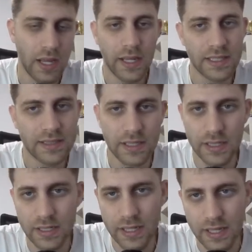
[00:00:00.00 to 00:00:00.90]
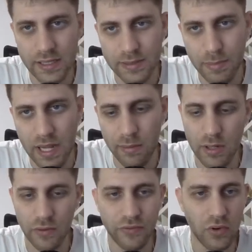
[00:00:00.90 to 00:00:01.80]
is
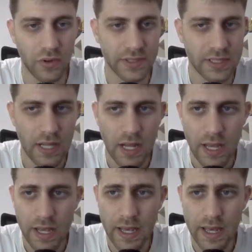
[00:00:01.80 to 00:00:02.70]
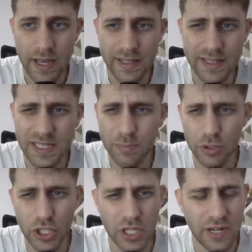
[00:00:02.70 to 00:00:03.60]
playable, of course. In this
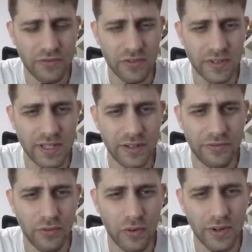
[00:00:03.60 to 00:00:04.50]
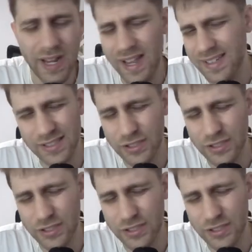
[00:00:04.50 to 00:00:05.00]
position after D4, yeah,